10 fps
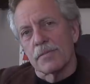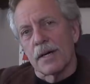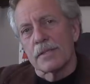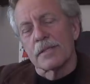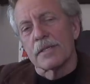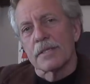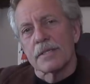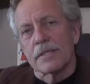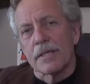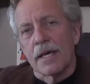about
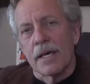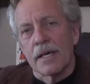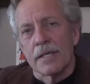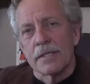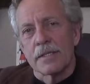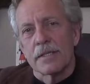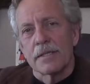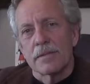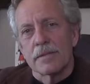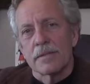this, and it,